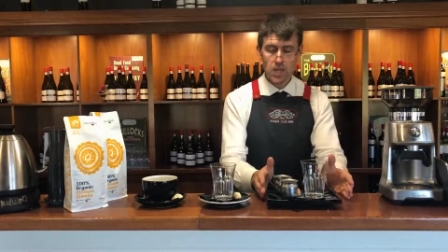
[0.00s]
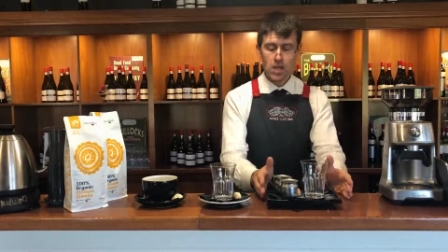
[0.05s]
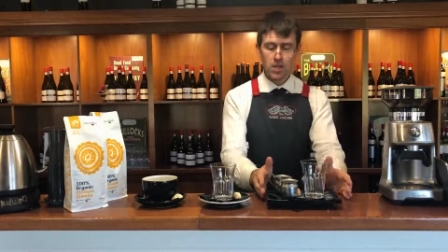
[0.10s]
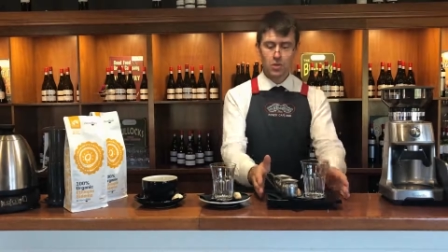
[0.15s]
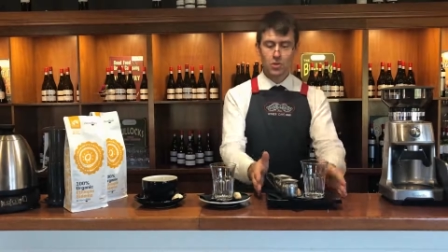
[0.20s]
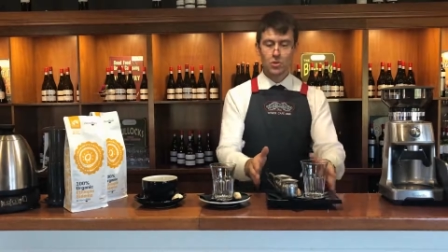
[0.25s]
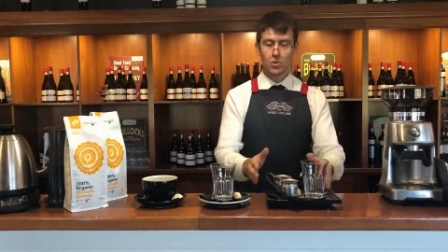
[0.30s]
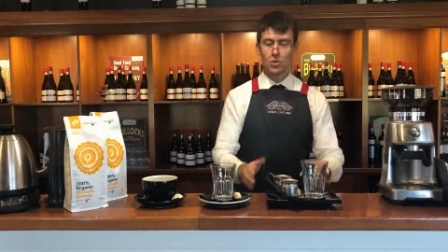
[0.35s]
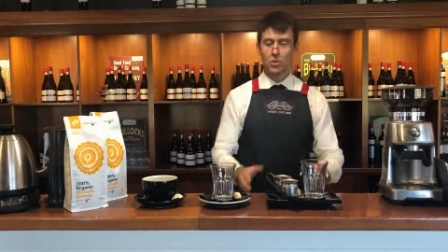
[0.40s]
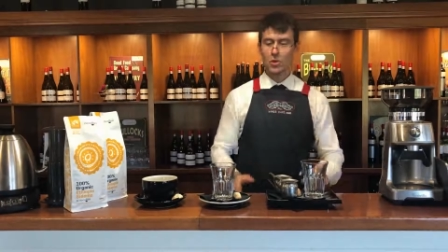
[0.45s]

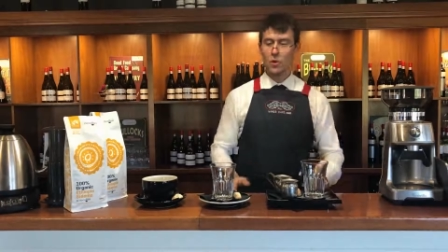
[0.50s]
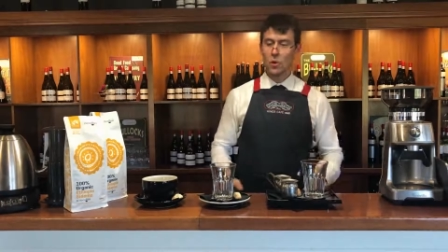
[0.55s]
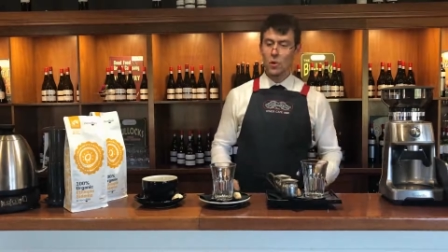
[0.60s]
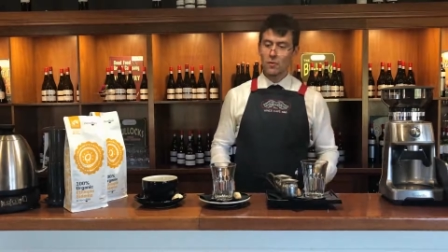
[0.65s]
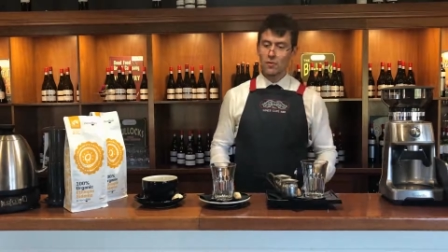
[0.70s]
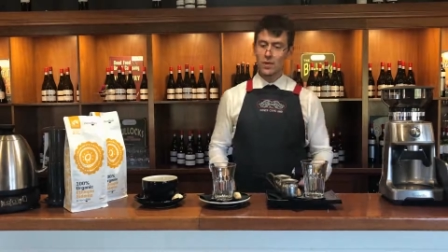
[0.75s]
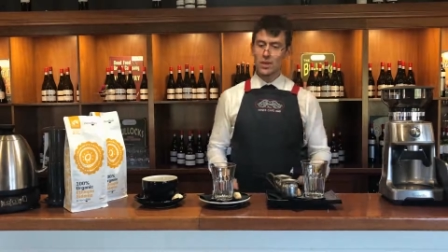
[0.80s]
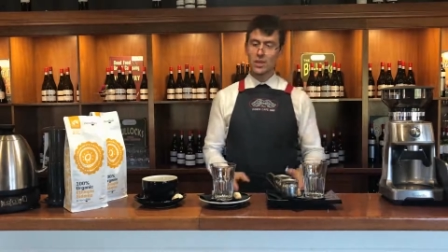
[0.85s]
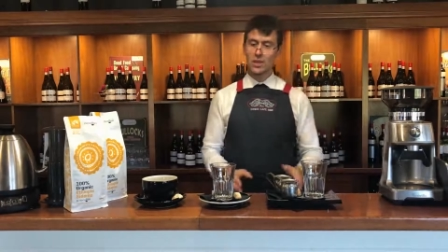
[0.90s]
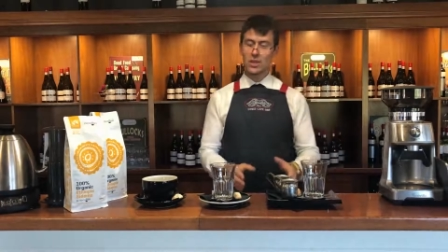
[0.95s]
So
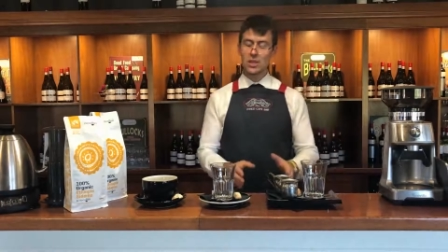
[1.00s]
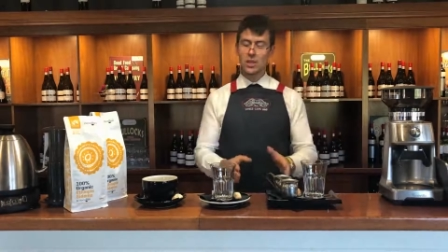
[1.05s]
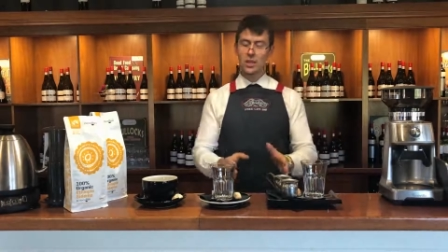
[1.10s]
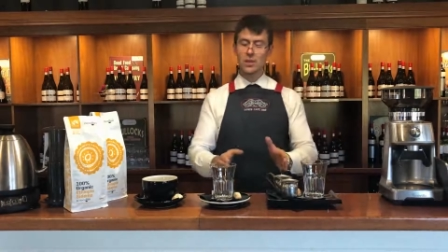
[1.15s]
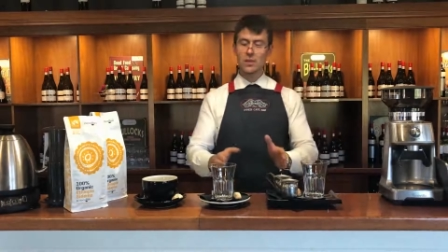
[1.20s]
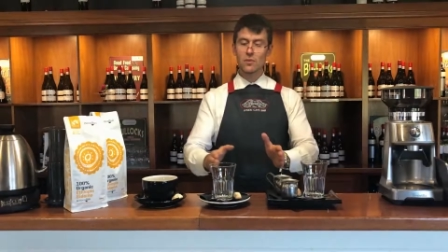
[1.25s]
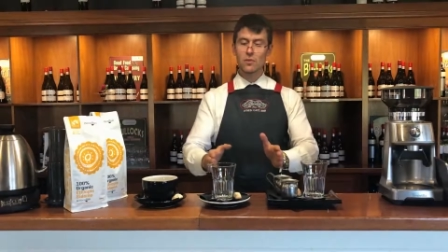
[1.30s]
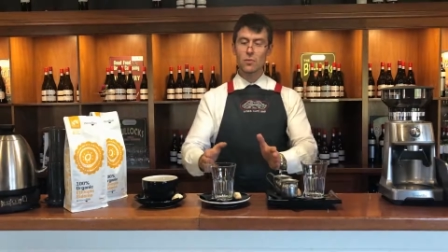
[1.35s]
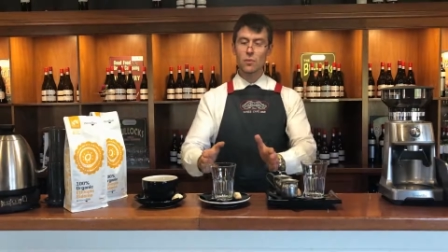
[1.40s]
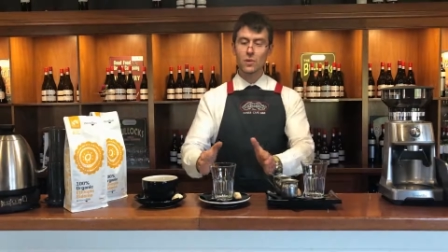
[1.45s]
over
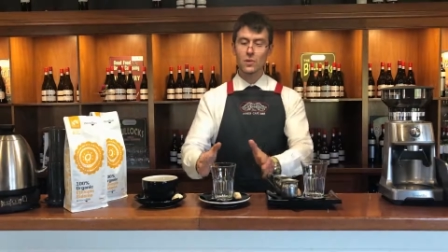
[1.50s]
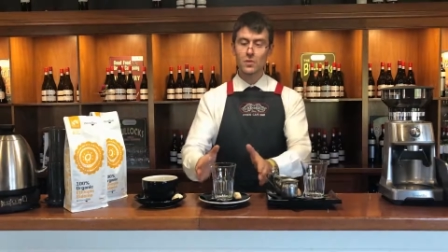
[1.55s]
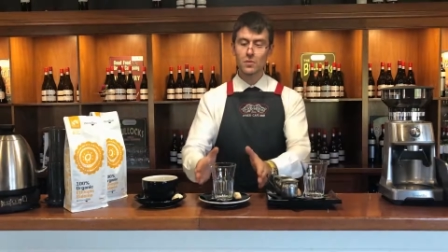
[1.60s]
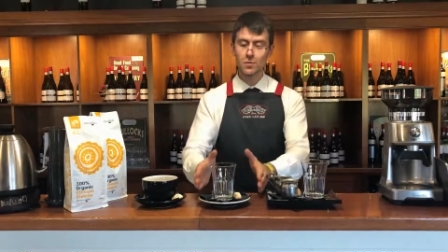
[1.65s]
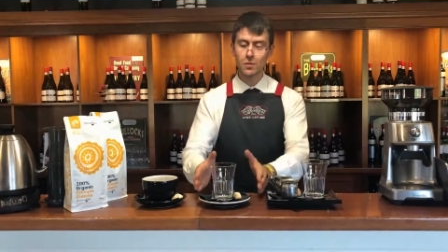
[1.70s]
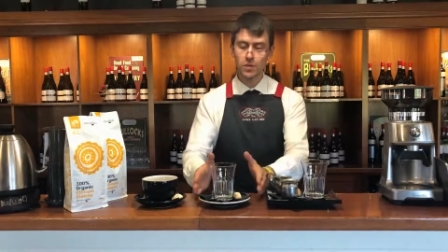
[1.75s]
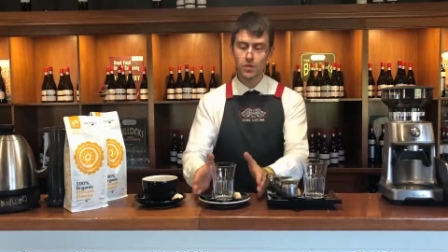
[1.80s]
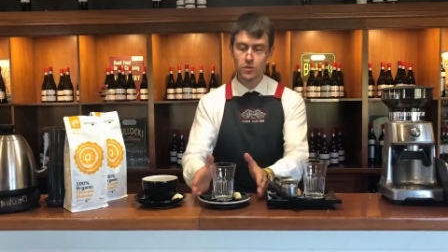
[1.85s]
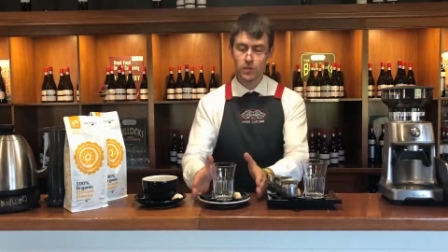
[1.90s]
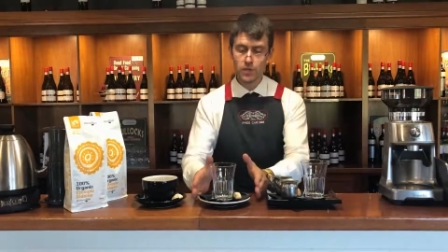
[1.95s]
here, what
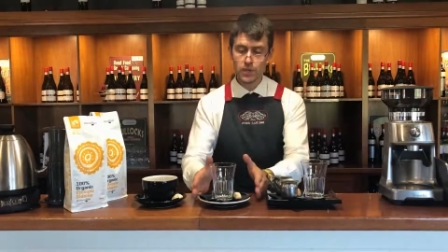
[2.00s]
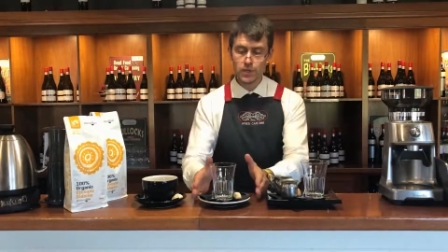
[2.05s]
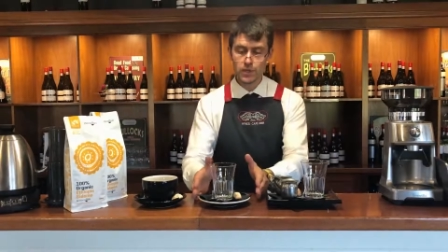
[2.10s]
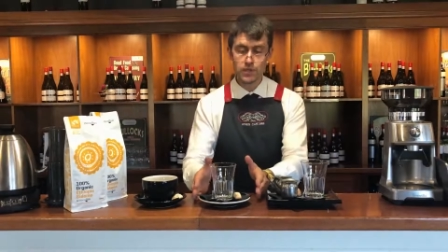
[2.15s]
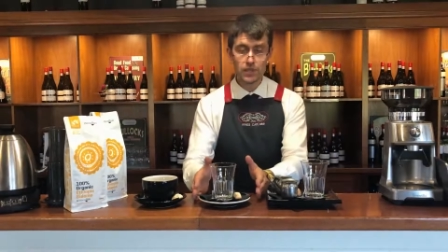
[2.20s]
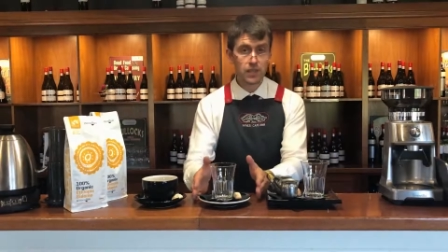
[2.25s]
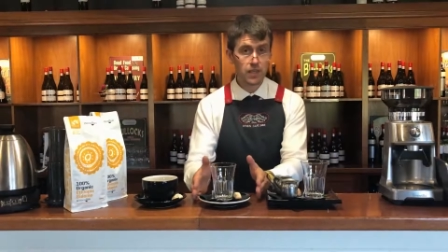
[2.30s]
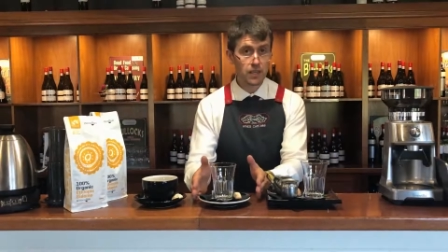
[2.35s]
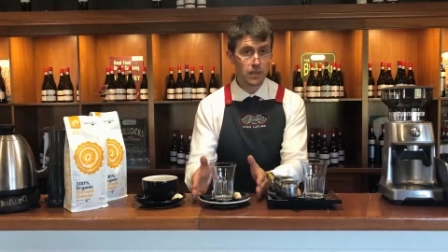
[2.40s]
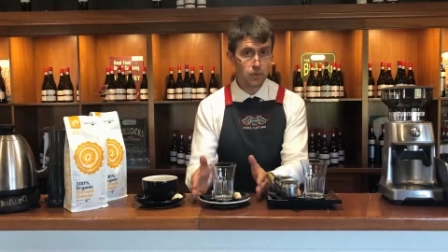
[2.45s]
we do,
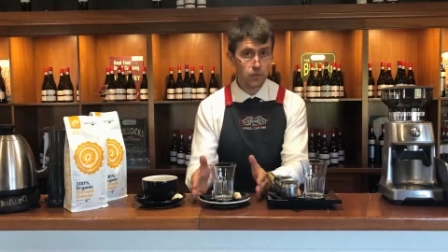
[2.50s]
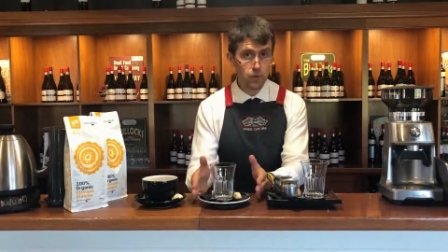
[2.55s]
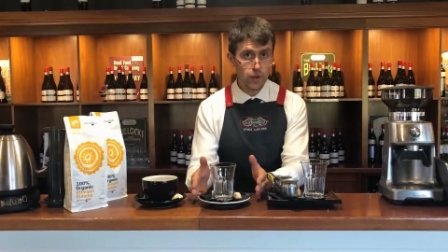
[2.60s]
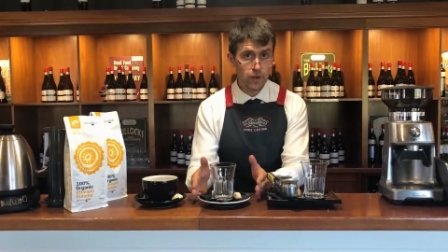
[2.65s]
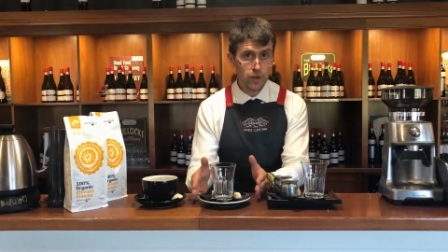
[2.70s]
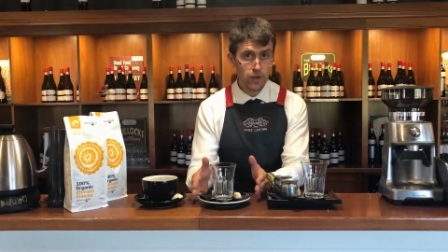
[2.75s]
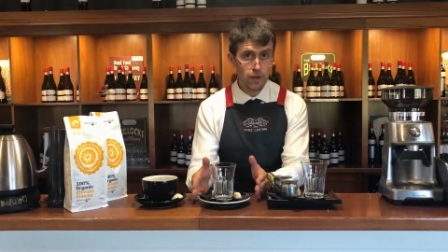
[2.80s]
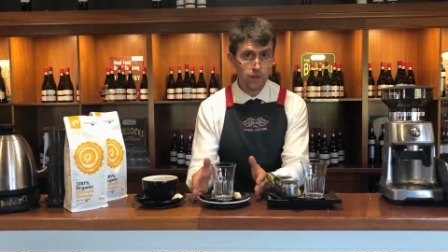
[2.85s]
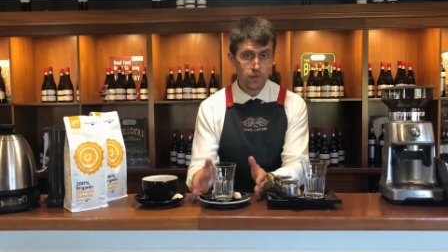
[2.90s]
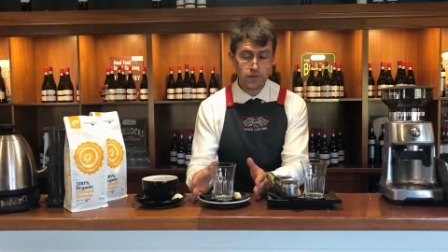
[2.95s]
instead to
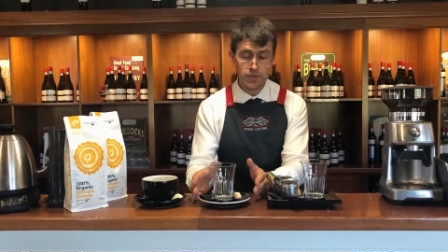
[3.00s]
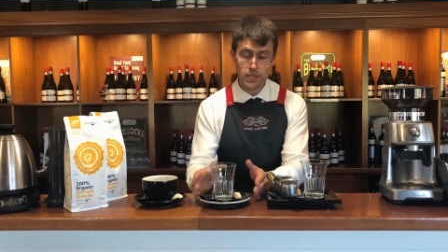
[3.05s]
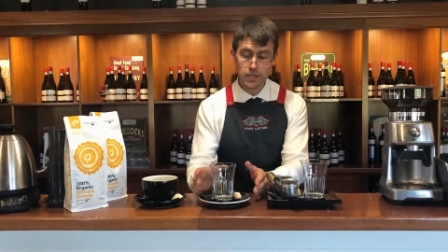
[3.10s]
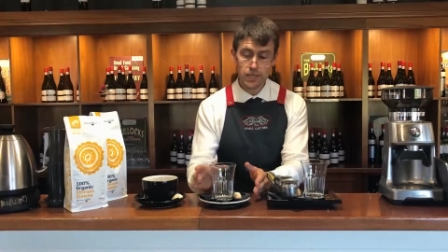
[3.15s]
have